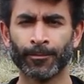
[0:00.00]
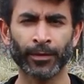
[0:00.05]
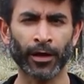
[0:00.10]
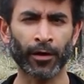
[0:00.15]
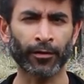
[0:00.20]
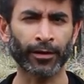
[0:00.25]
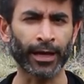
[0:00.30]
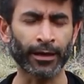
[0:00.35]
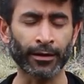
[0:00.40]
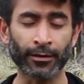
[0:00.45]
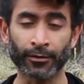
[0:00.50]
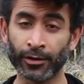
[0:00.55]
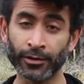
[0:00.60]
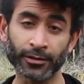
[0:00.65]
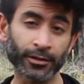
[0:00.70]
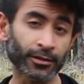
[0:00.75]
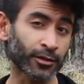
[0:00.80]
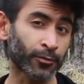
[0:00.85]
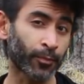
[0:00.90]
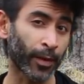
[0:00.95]
Now, again,
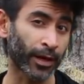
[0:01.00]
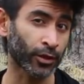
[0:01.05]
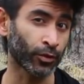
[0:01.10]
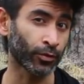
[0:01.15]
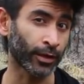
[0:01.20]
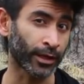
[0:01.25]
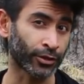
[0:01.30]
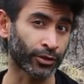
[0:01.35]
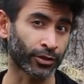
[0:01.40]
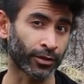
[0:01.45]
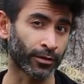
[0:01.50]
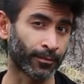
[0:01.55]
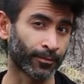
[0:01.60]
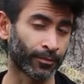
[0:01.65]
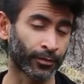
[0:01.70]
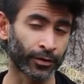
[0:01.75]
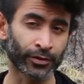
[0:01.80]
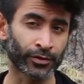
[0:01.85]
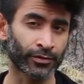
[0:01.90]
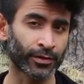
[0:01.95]
this is speculation.
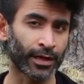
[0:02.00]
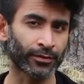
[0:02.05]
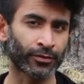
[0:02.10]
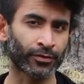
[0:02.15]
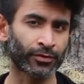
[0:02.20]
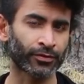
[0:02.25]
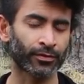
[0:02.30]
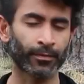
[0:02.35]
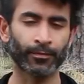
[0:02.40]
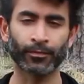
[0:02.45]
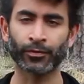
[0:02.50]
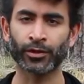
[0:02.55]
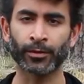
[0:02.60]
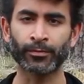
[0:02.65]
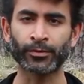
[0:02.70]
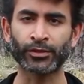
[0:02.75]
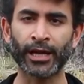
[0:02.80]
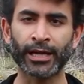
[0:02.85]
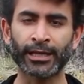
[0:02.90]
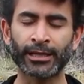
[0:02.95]
This is not
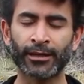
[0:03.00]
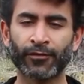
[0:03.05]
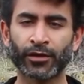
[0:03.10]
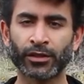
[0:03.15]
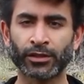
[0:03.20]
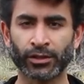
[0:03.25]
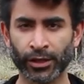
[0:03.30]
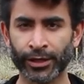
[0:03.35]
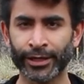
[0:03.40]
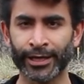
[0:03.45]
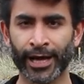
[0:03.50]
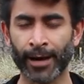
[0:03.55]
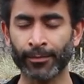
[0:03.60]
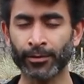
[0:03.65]
some scientific study.